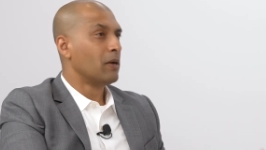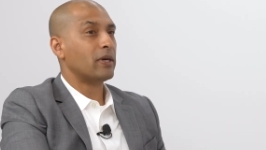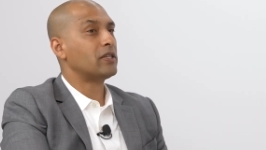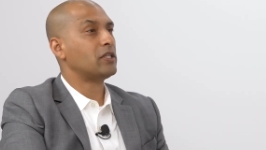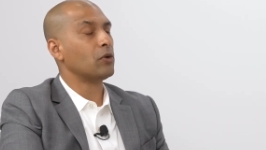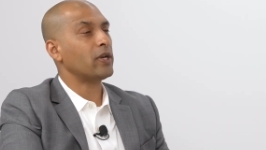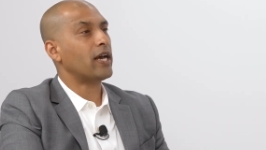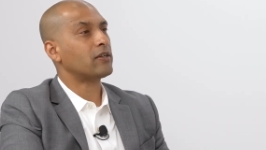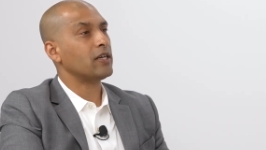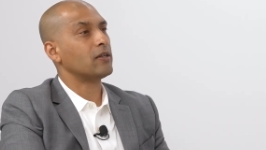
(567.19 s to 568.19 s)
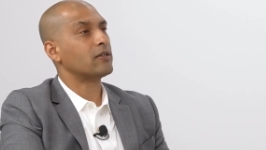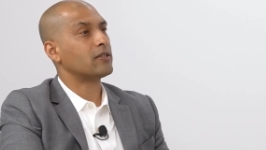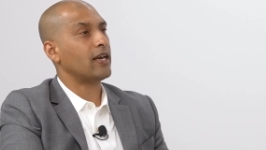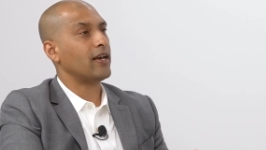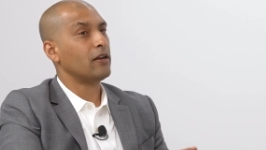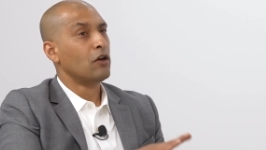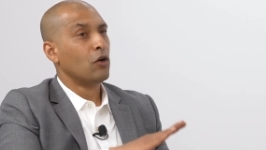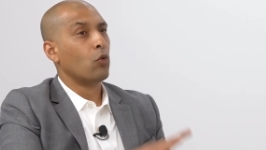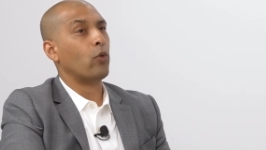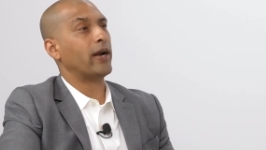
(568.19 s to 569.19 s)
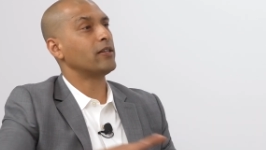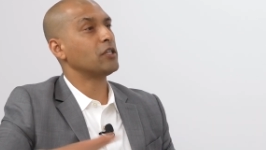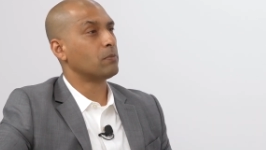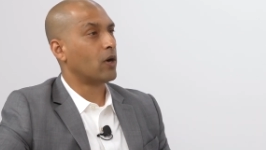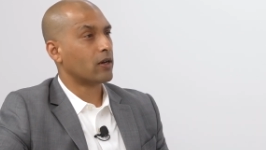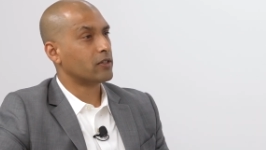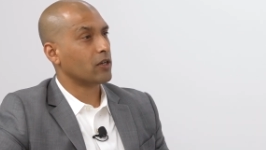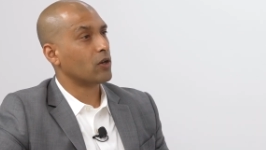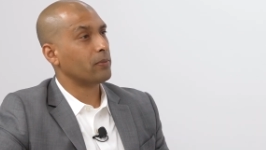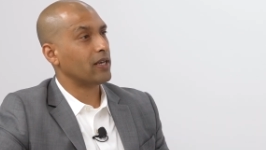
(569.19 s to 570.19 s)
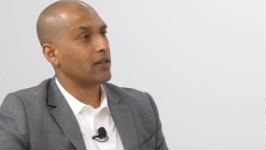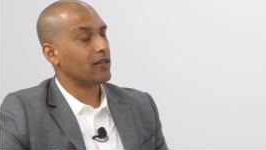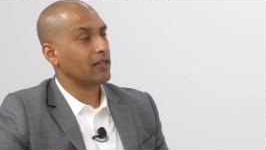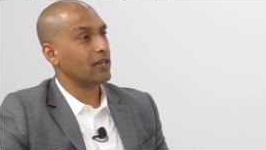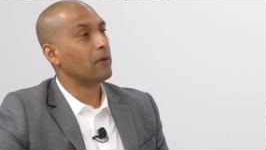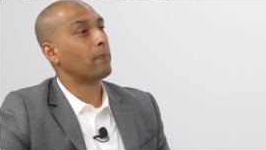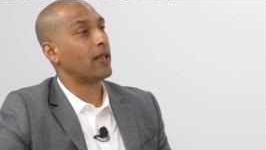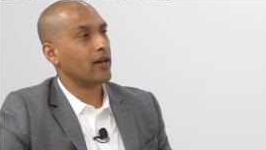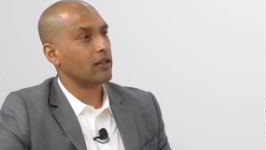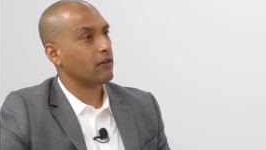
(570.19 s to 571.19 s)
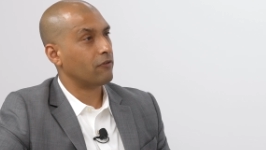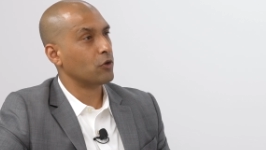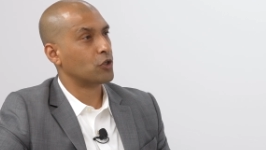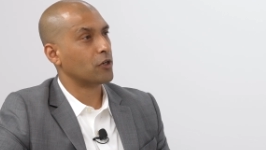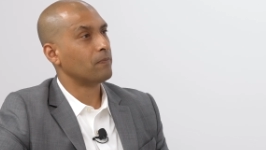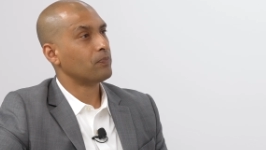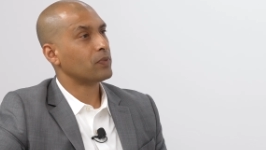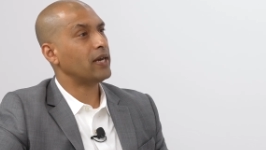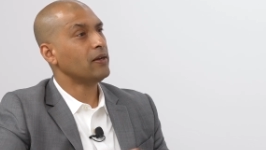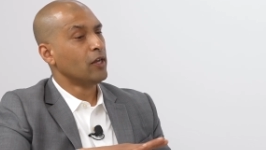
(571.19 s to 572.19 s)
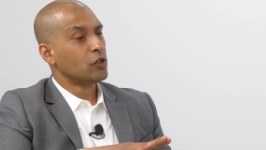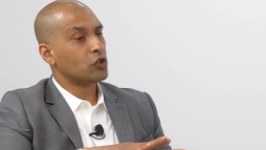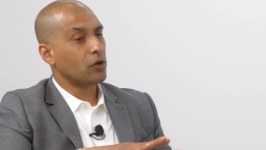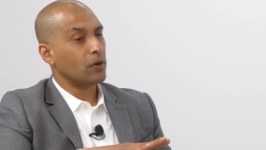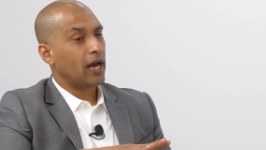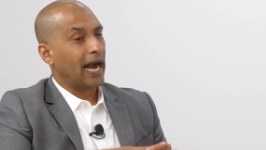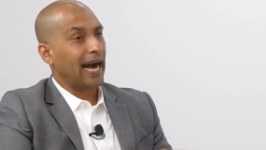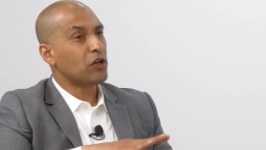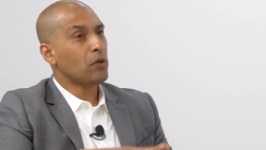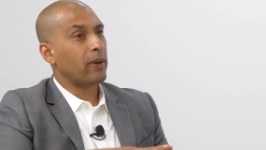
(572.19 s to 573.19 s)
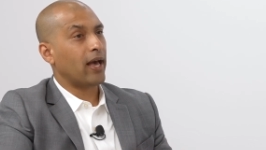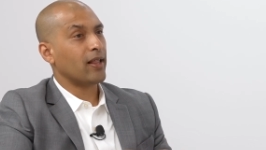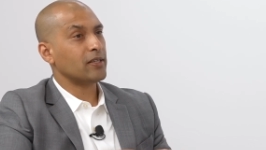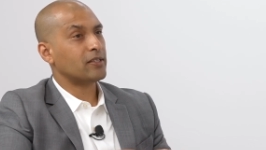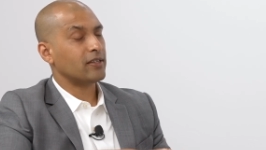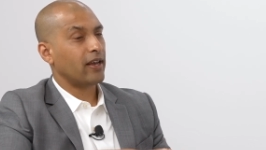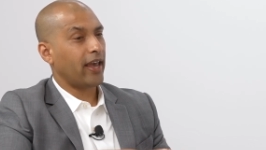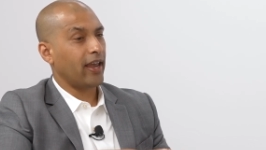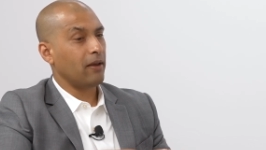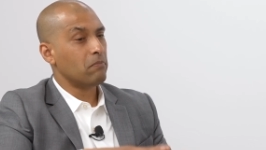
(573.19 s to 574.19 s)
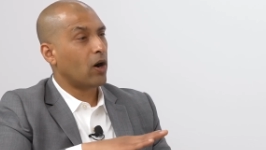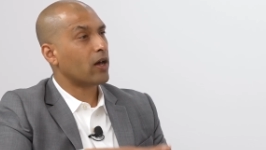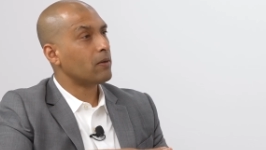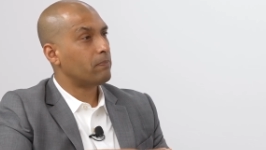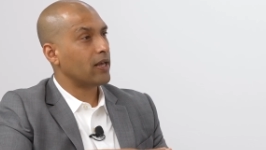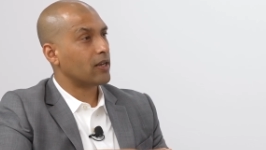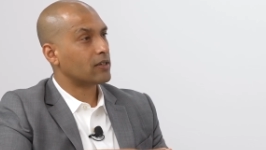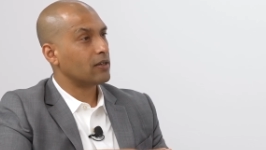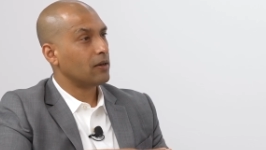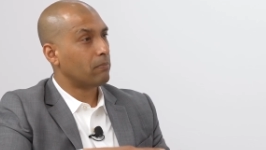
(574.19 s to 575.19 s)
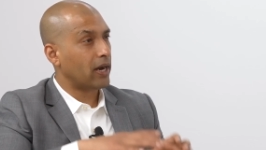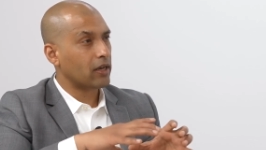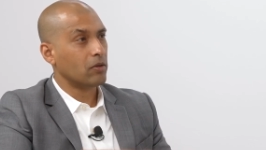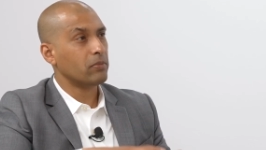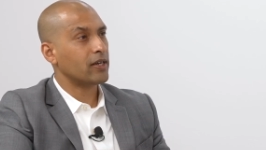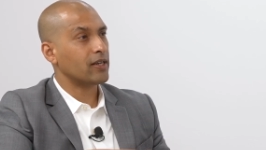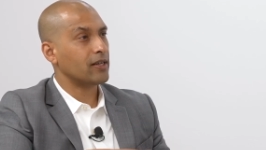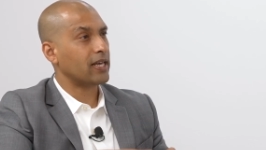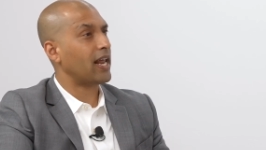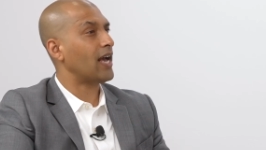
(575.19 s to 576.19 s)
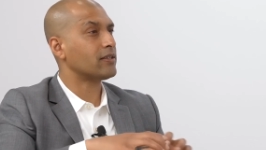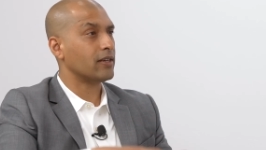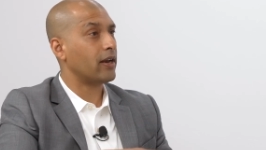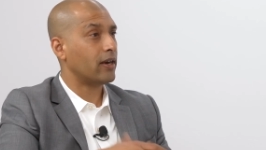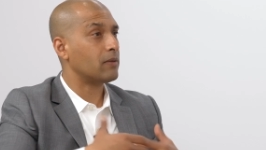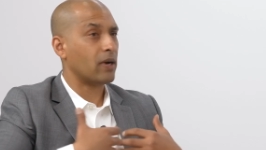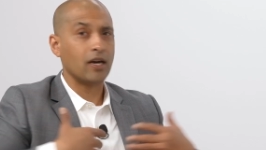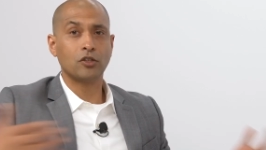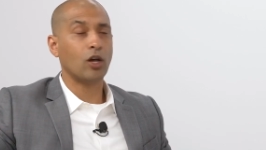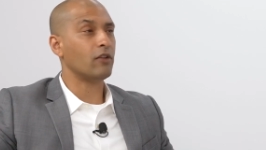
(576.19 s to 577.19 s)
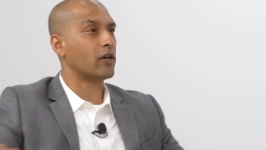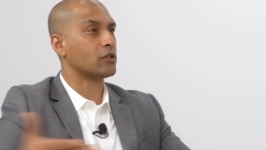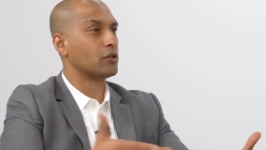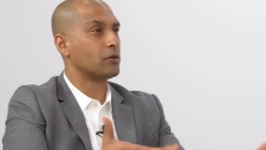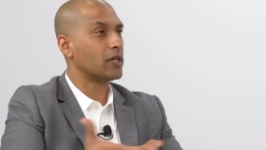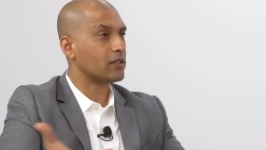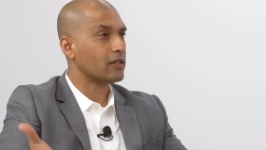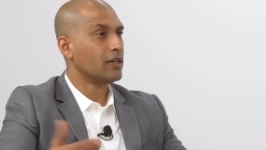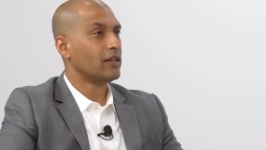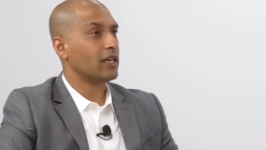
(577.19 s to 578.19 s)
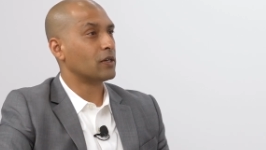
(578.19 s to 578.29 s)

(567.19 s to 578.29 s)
but don't actually understand where these models are going to be applied in the future. Yeah. So how do you balance a model built by a community that has an inherent bias? All of us do as you